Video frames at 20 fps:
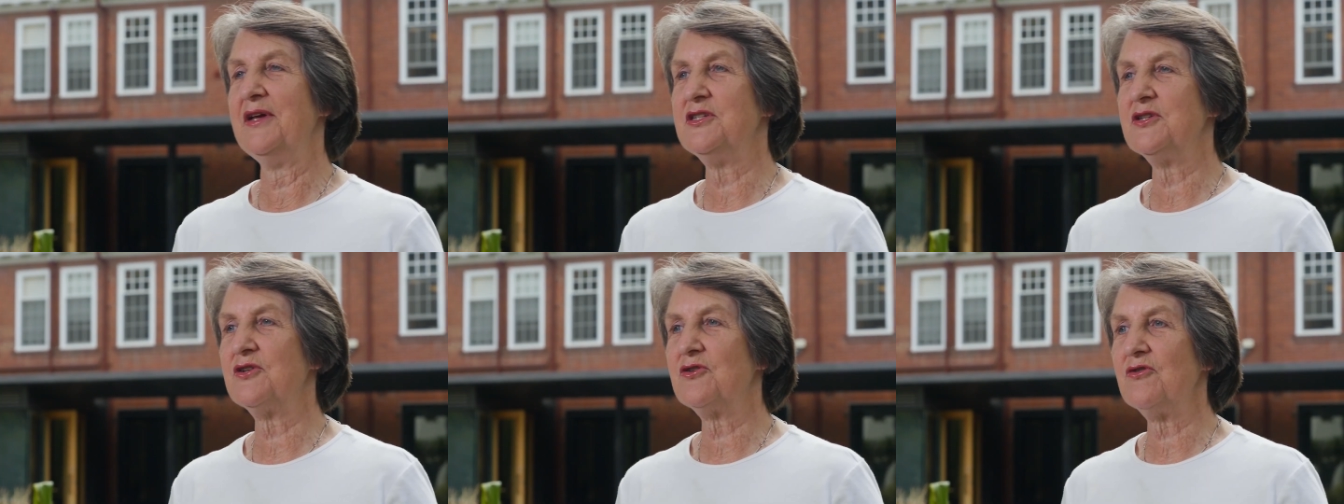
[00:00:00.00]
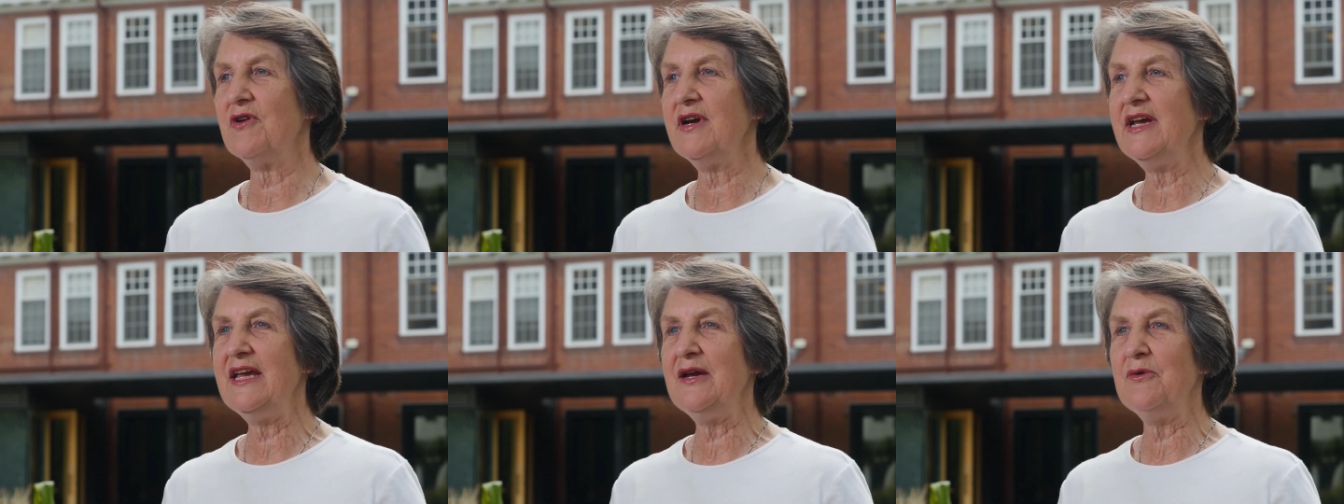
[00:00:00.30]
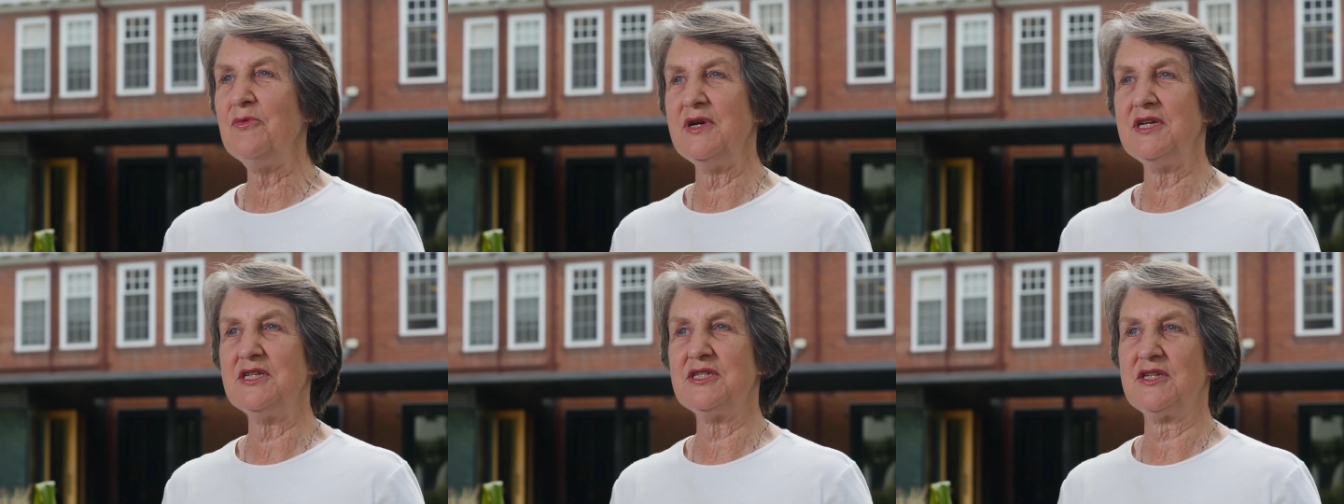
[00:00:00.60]
a degree
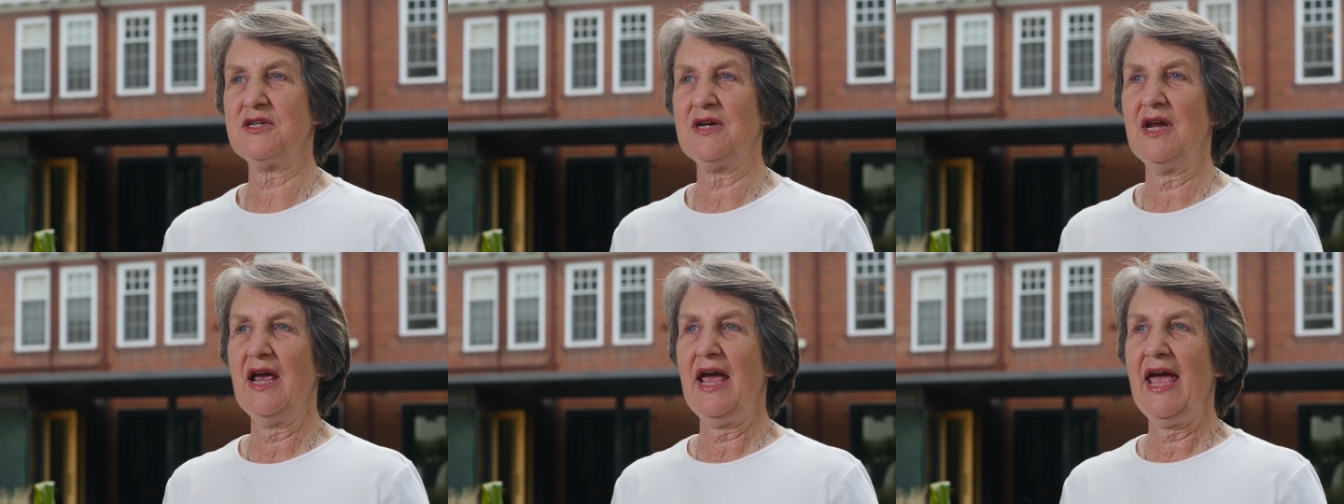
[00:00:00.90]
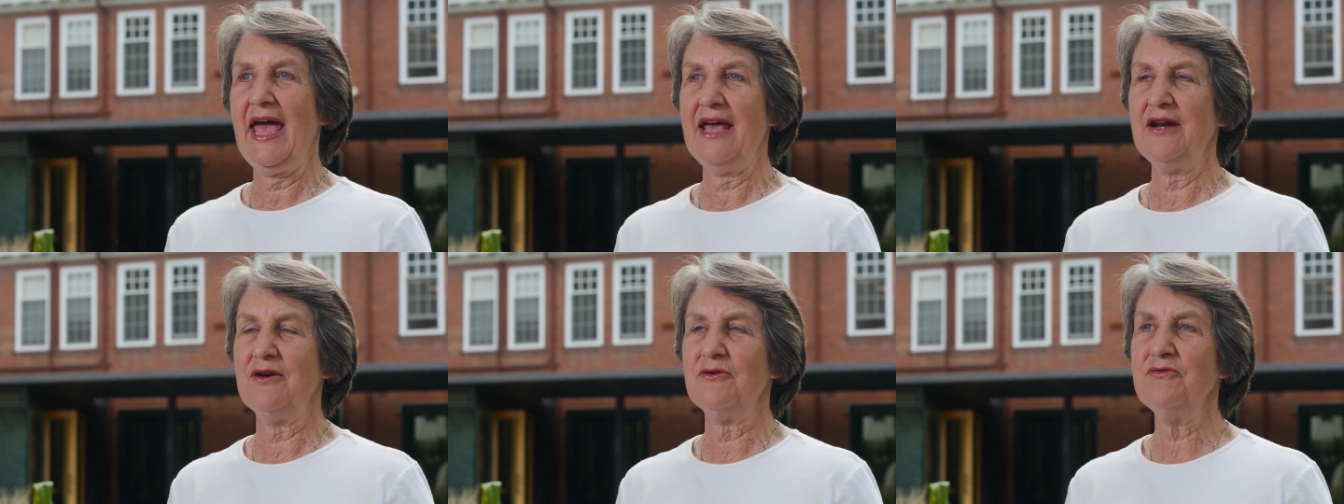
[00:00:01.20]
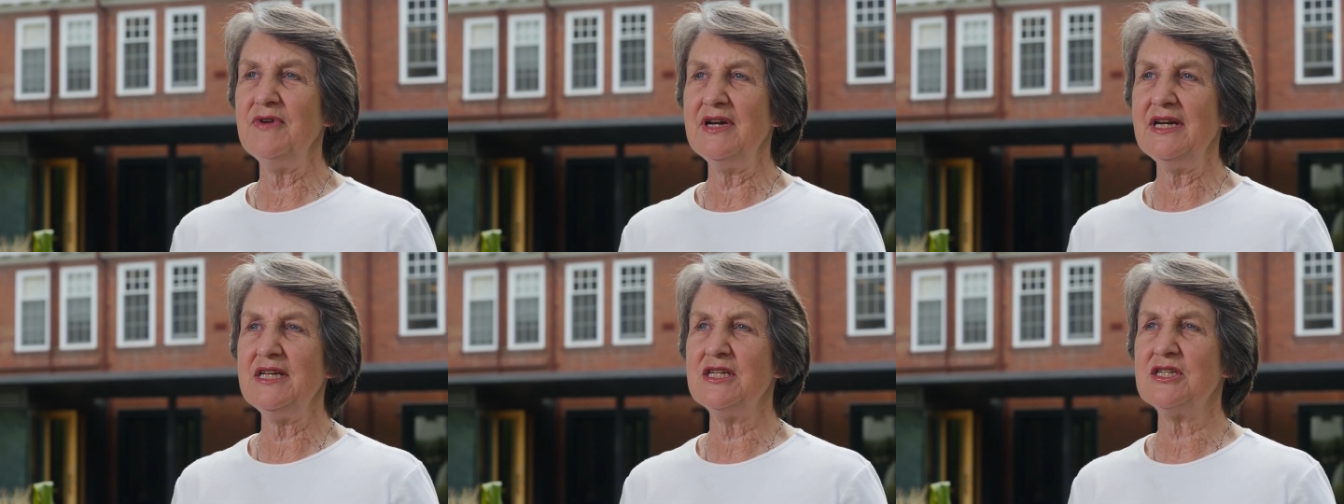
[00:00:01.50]
which had a
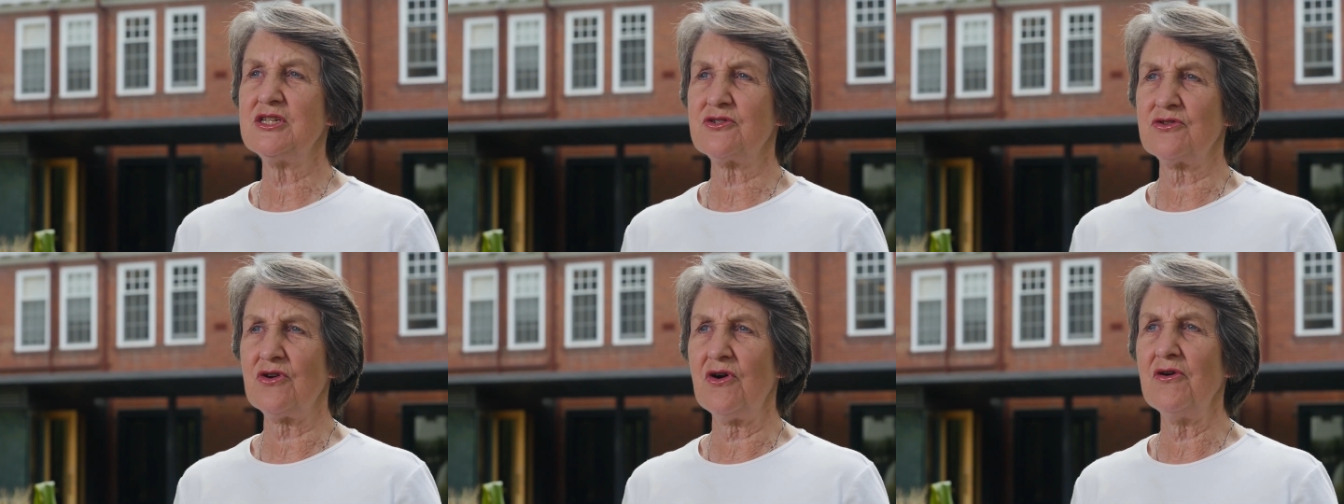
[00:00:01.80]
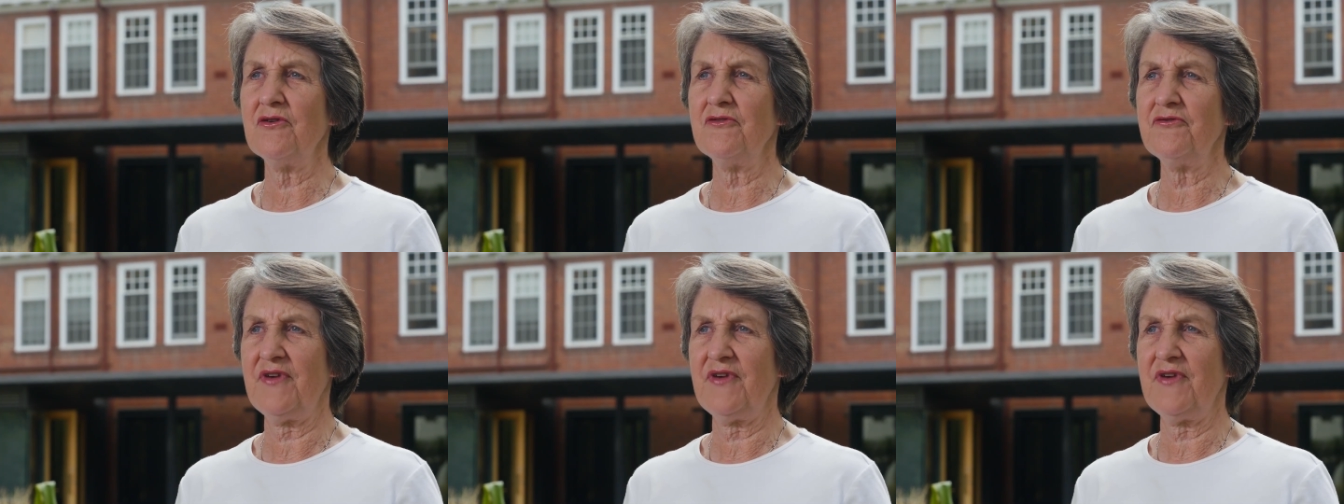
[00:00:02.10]
really strong